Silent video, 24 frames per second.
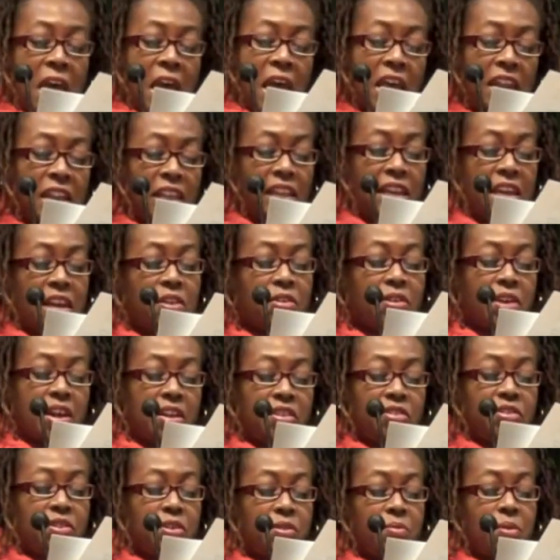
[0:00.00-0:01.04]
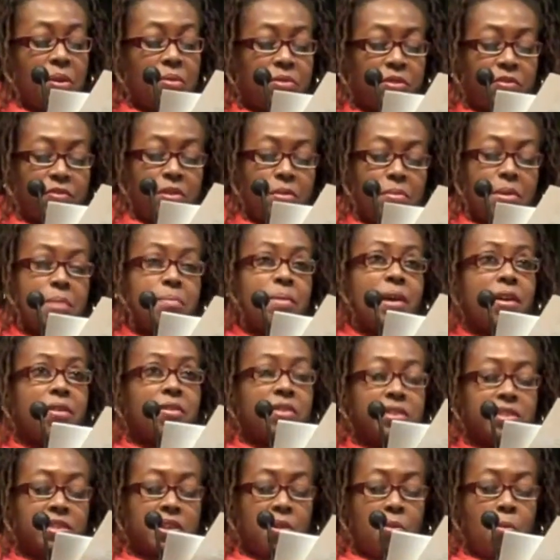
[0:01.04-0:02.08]
and later entered what was for my
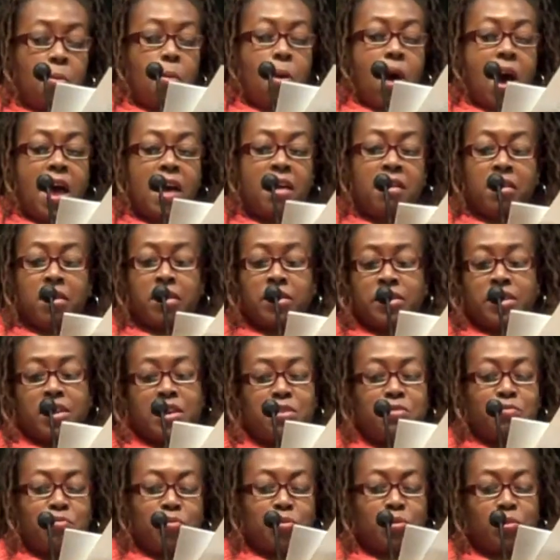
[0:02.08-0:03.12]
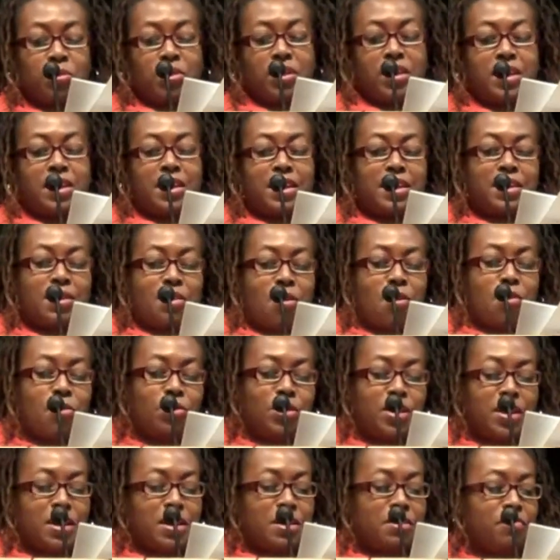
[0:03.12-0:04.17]
parents a wild, unruly, and
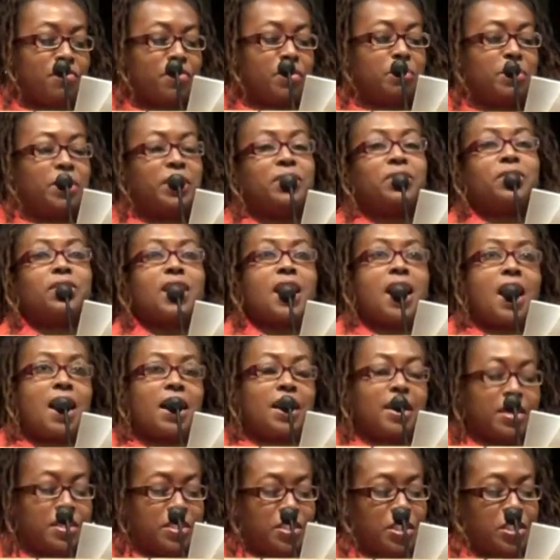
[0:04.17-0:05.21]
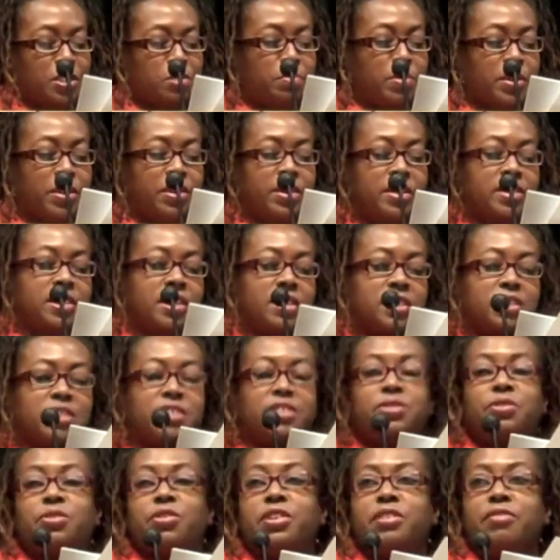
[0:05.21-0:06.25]
wholly unfamiliar college experience as a
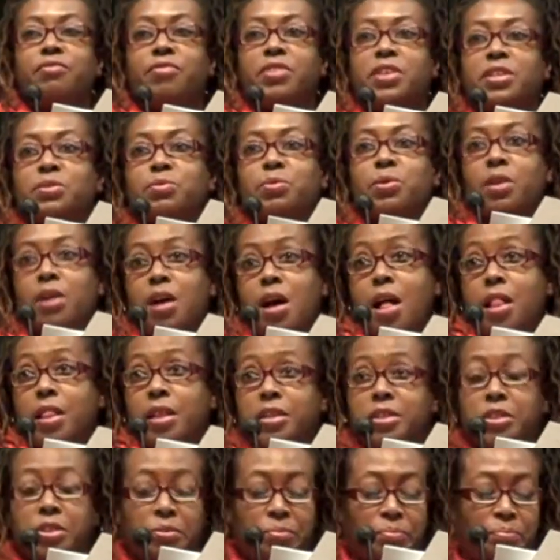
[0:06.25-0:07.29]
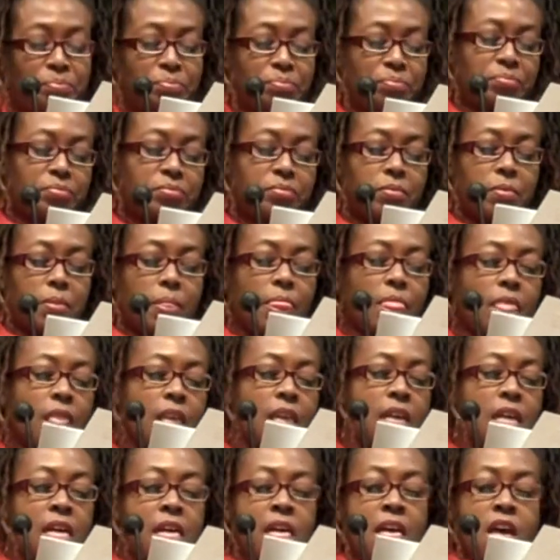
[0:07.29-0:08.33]
student of Friendswood College.
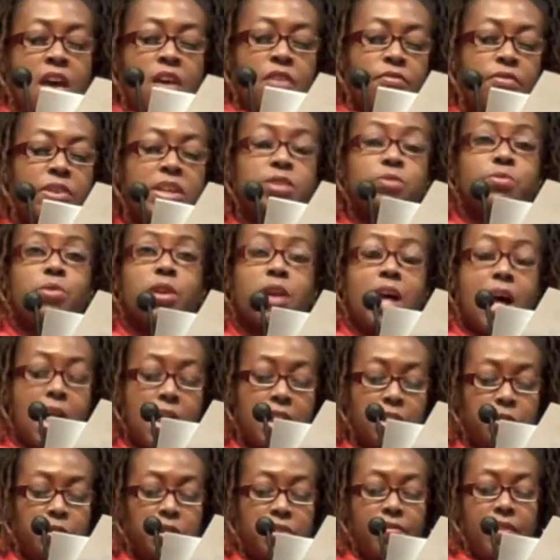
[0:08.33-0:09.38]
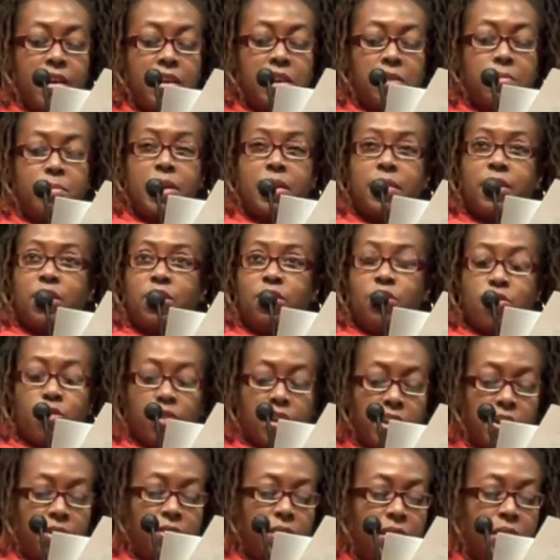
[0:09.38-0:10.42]
Friendswood College was founded by the New
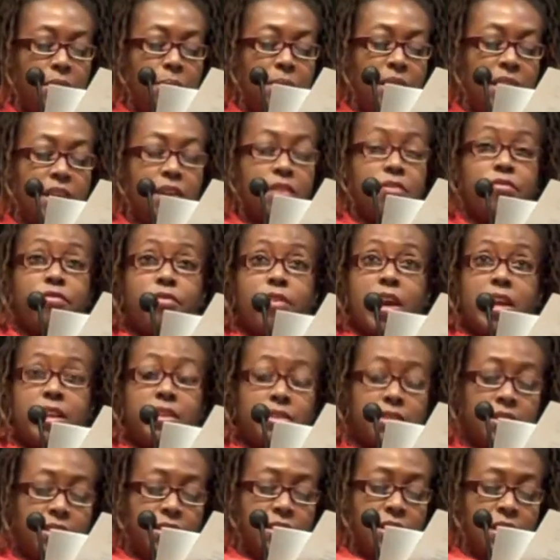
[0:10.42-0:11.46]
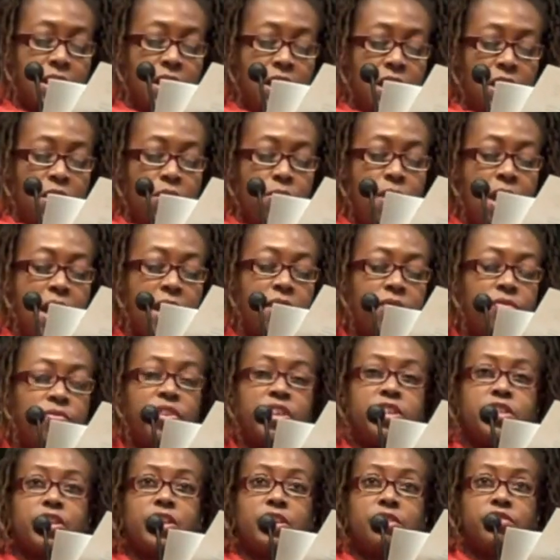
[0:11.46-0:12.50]
York Yearly Meeting of Friends, who had a
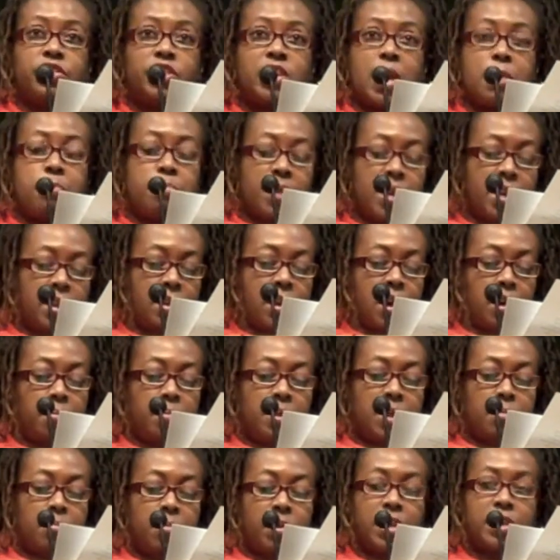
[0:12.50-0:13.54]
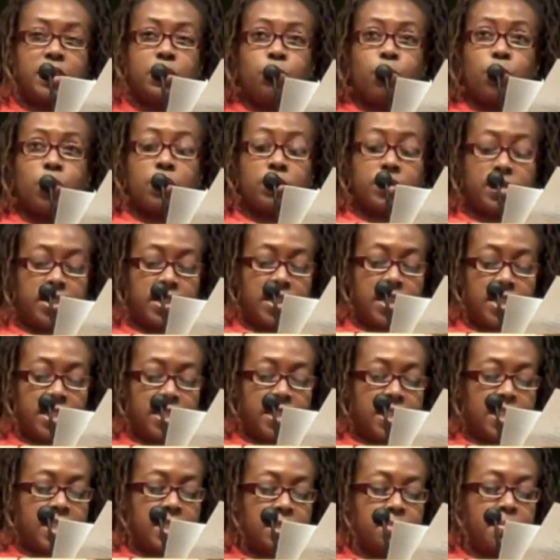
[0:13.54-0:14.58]
vision of shaping young people as world
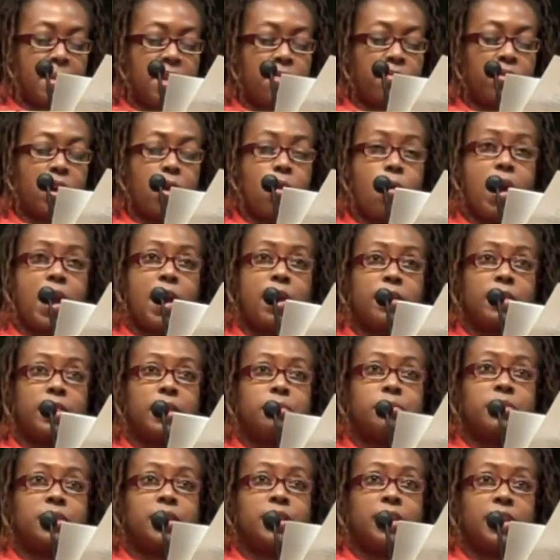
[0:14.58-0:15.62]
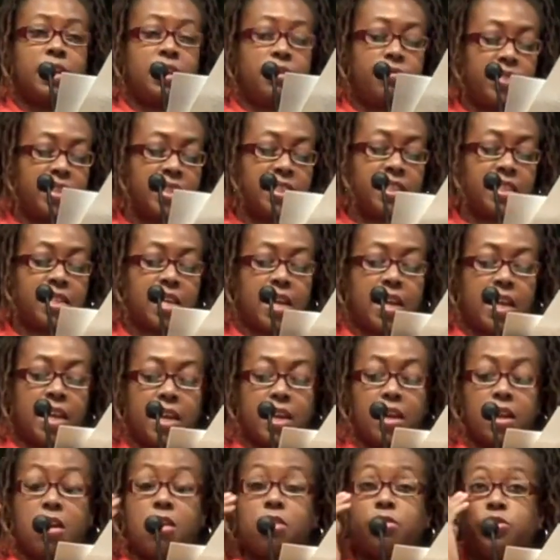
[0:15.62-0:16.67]
citizens by requiring them to live and study
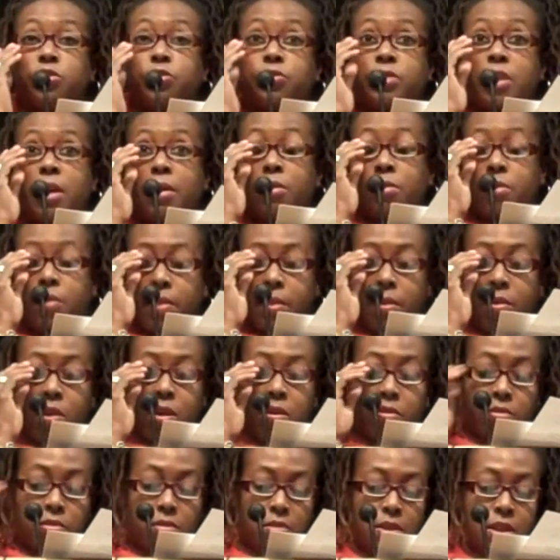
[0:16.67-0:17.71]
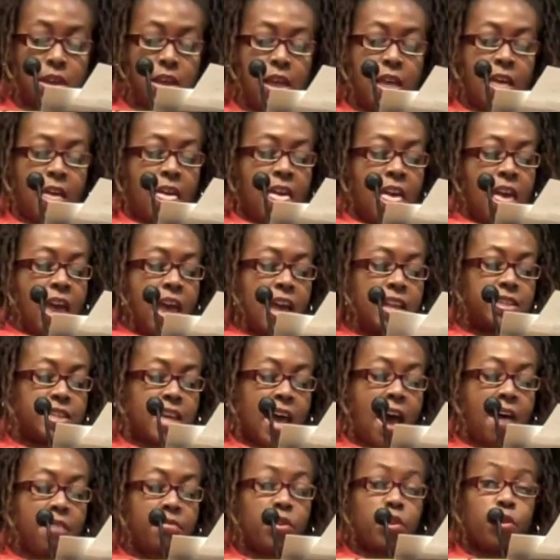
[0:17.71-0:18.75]
in cultures other than their own, and to
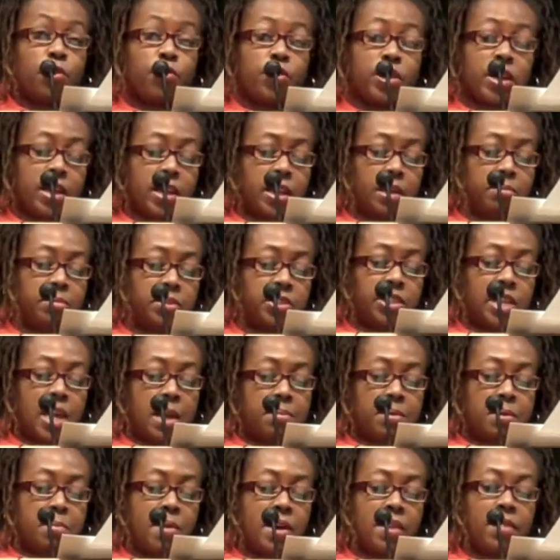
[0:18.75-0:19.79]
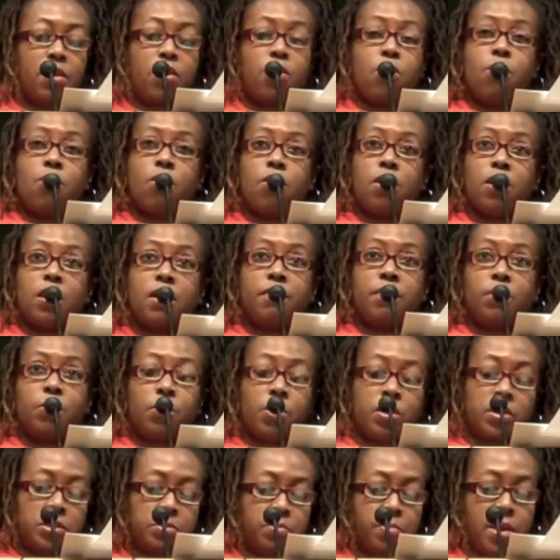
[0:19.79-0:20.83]
have their curriculum shaped by the core of the
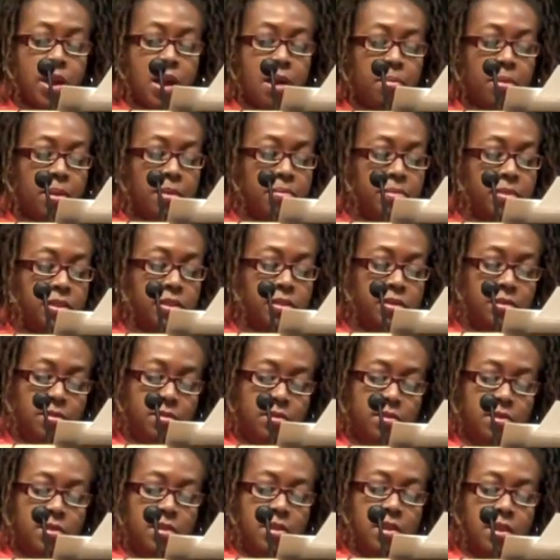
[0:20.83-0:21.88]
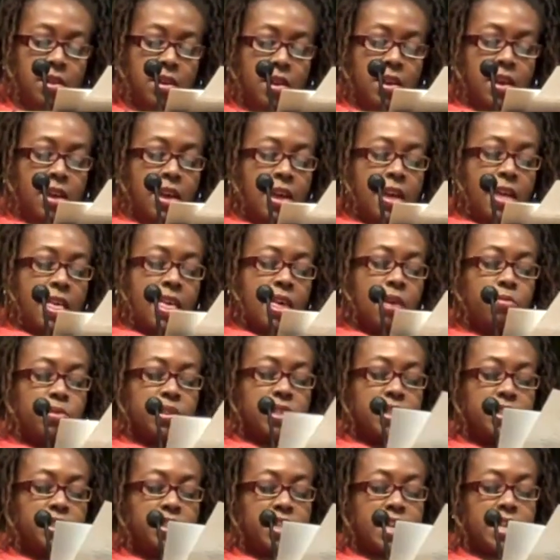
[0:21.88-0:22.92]
world's problems. It was
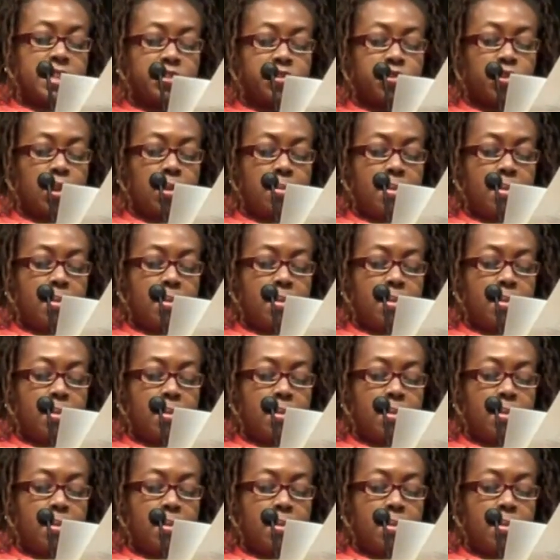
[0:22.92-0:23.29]
in Central